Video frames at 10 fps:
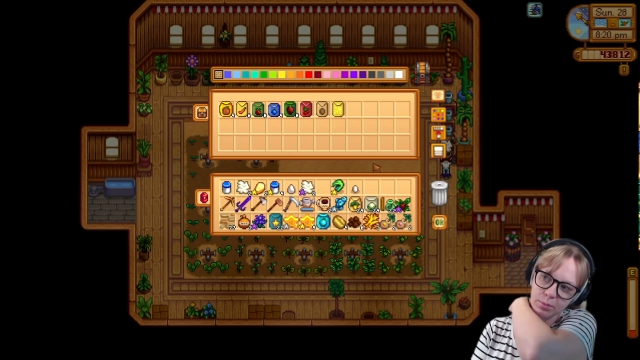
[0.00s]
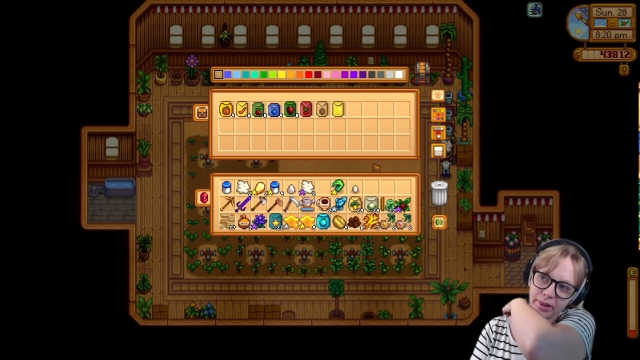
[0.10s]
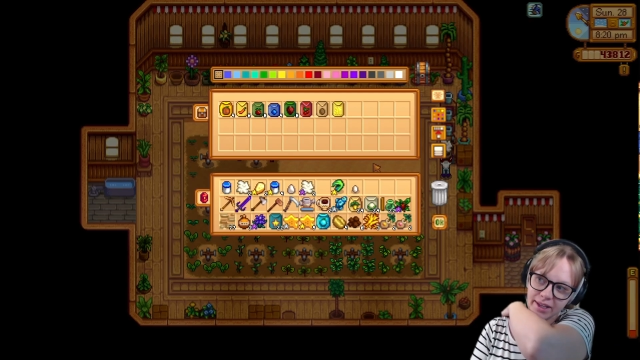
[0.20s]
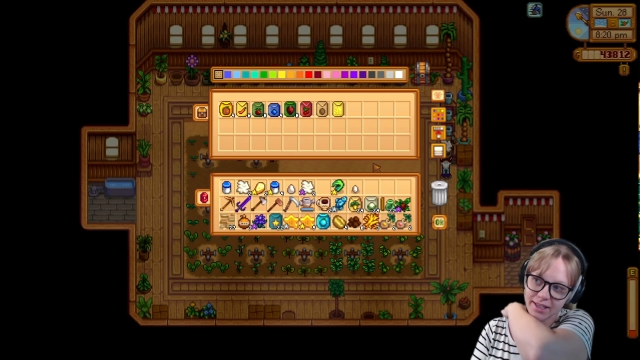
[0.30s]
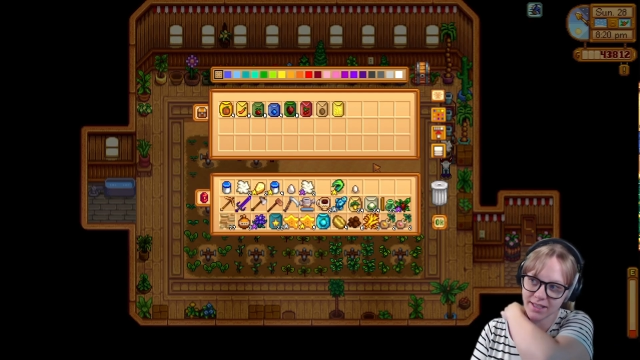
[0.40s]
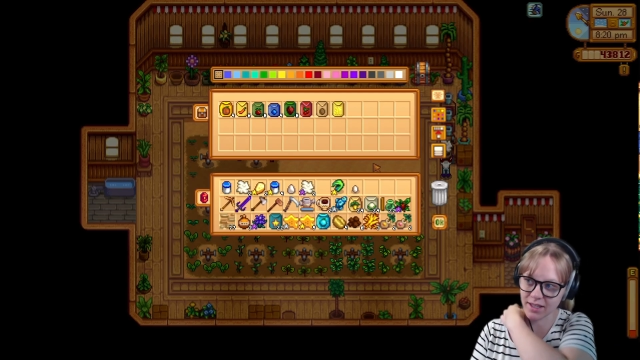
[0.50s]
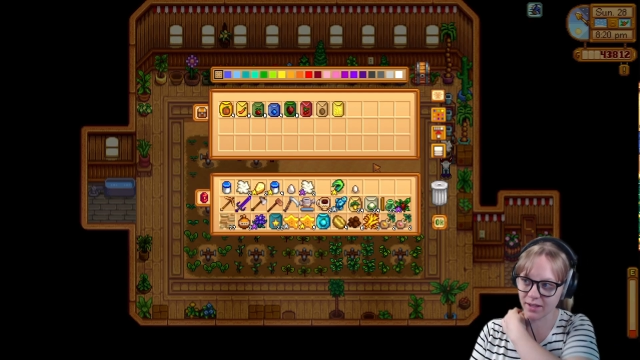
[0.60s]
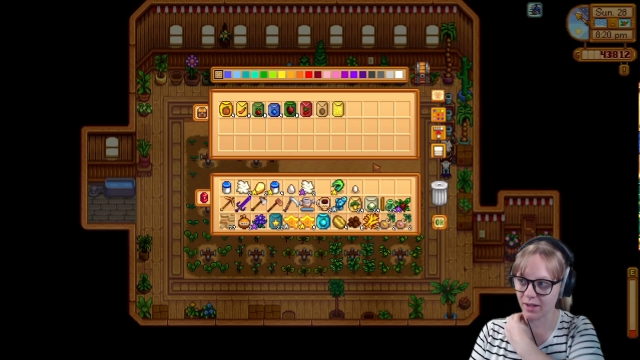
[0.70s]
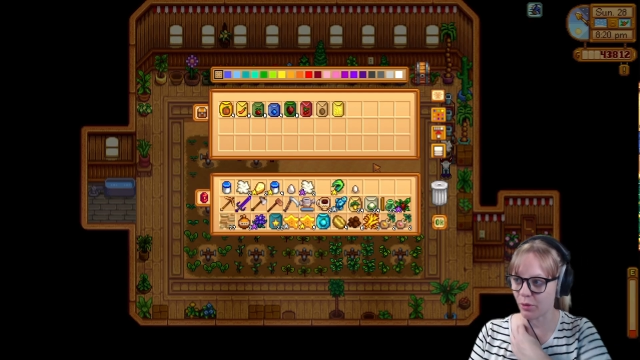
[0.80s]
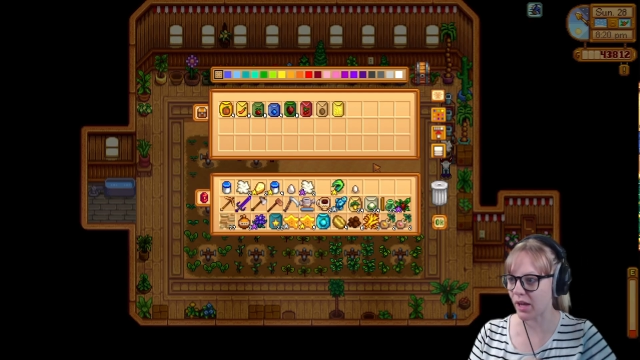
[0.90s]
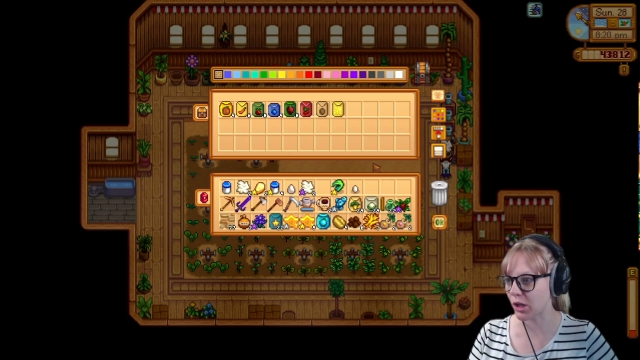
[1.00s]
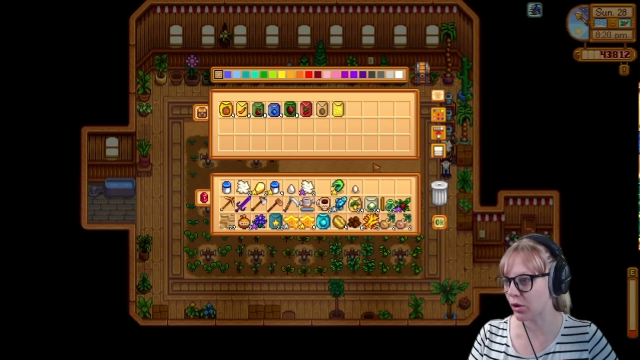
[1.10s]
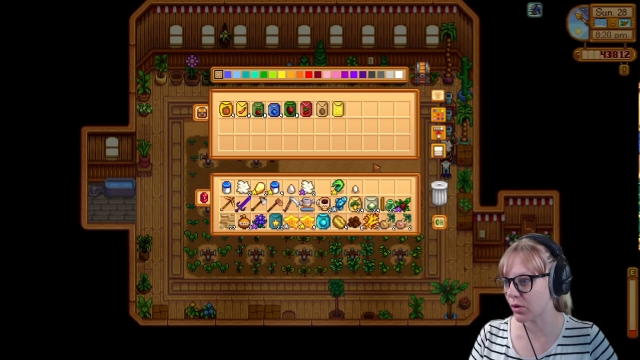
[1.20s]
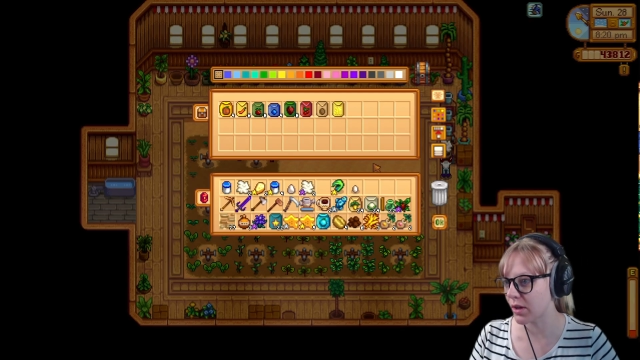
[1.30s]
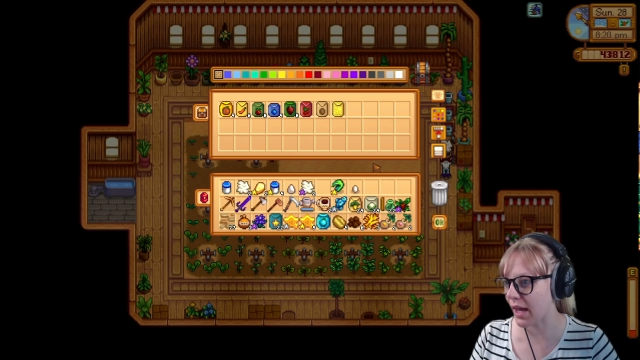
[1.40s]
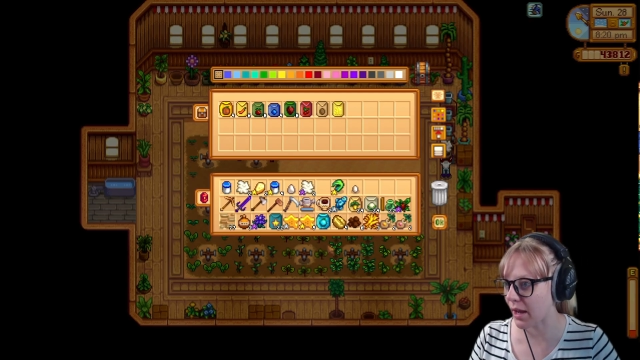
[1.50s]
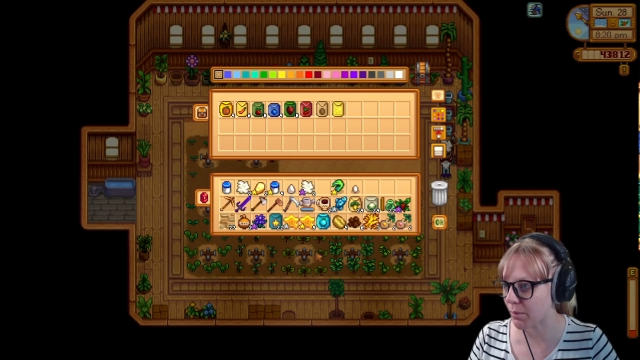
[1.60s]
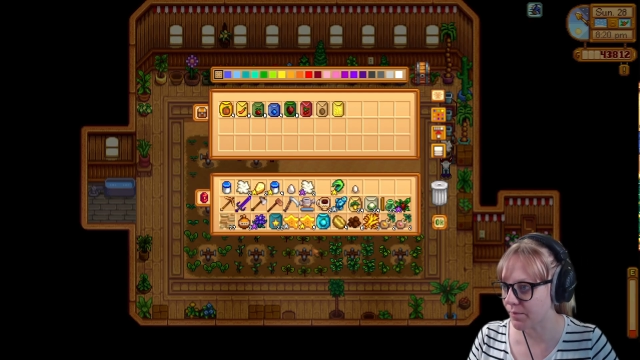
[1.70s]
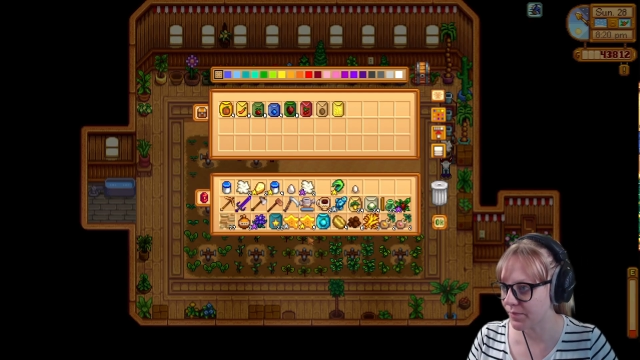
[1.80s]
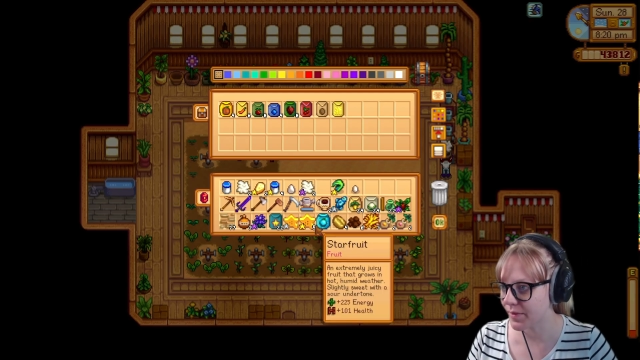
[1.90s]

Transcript: Please. And thank you, game.